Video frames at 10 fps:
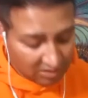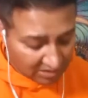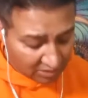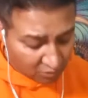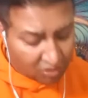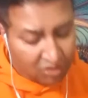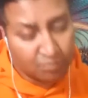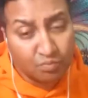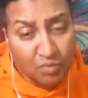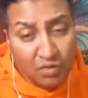And in order to
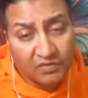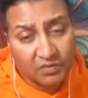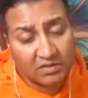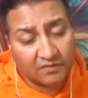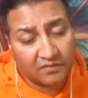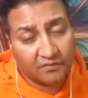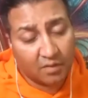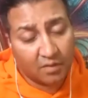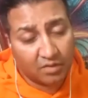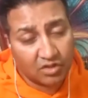move to a different
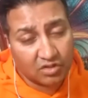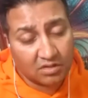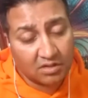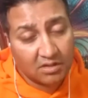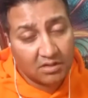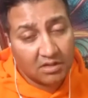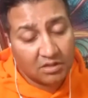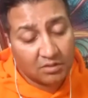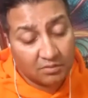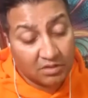vibration,
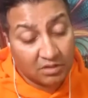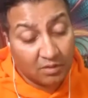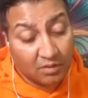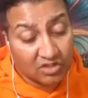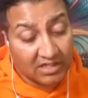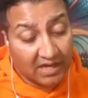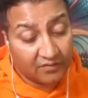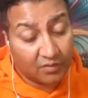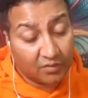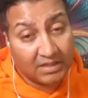you actually have
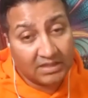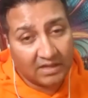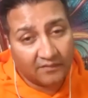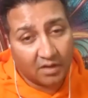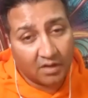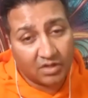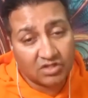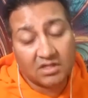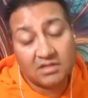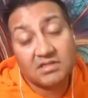to be that
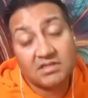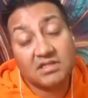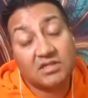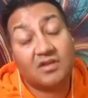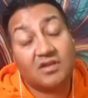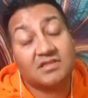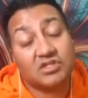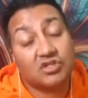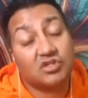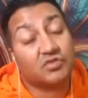vibration. And this is the
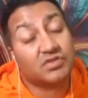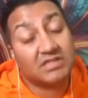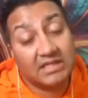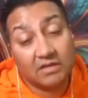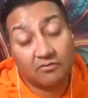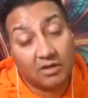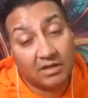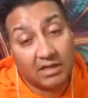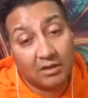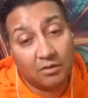transition you're seeing right
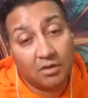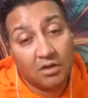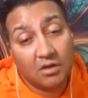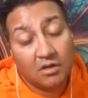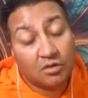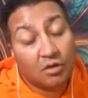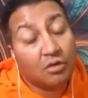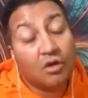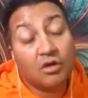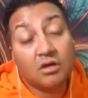now. No
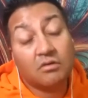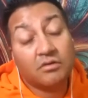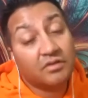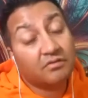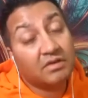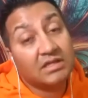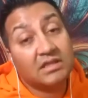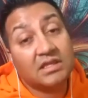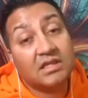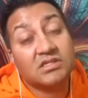longer are the
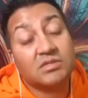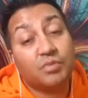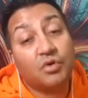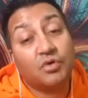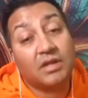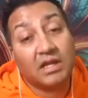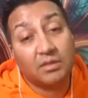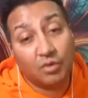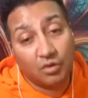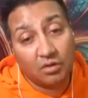3D things important
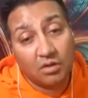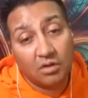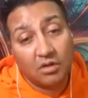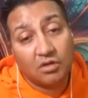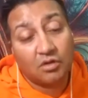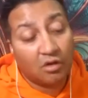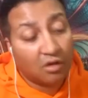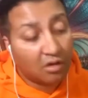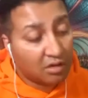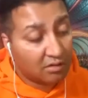anymore. No
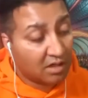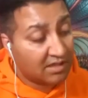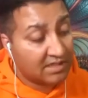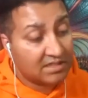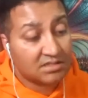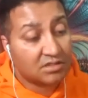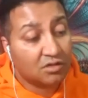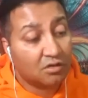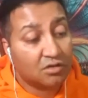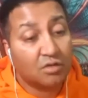longer is, you
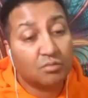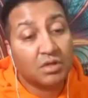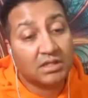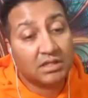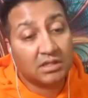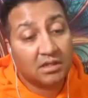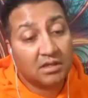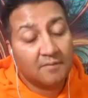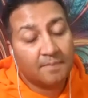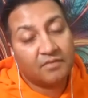know, your money,
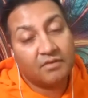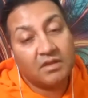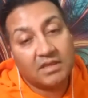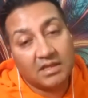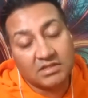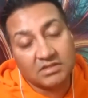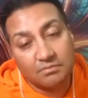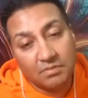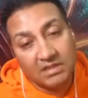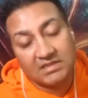three things,
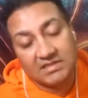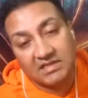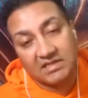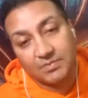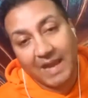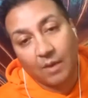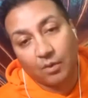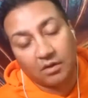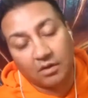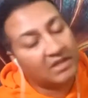money, status,
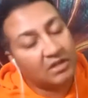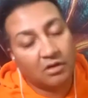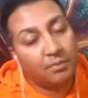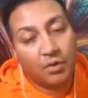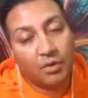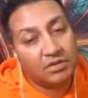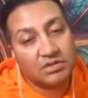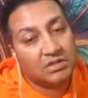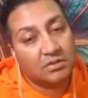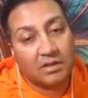power. They're not important
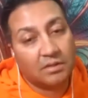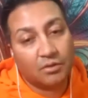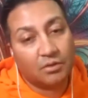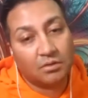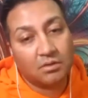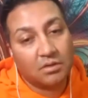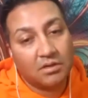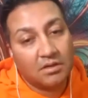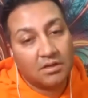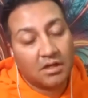to you anymore.
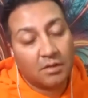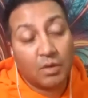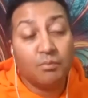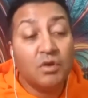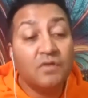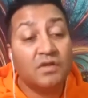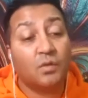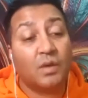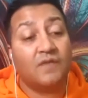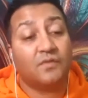And we're moving
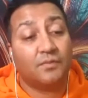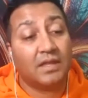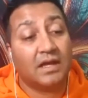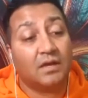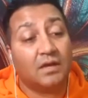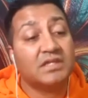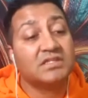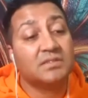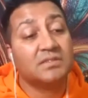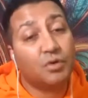away from that. What
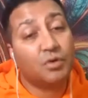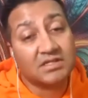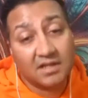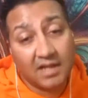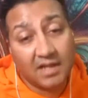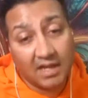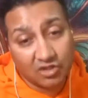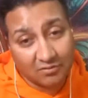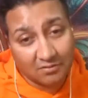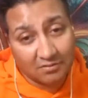is important is
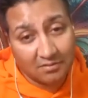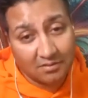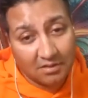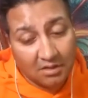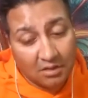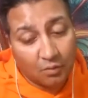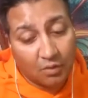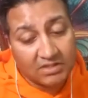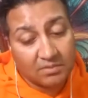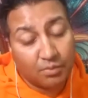connection.
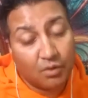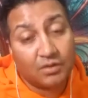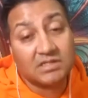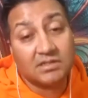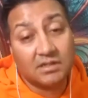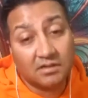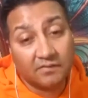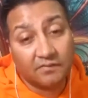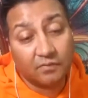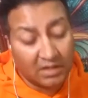What is important is
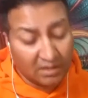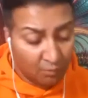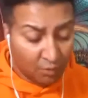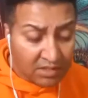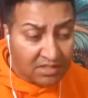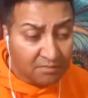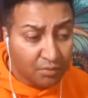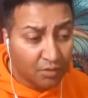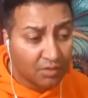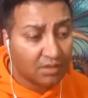love. What is
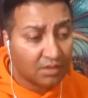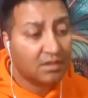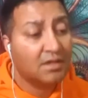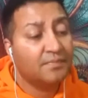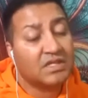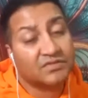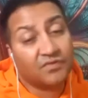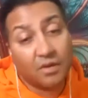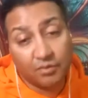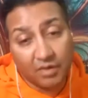important is
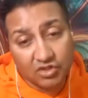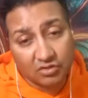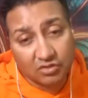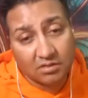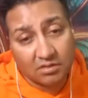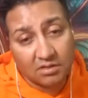vibration.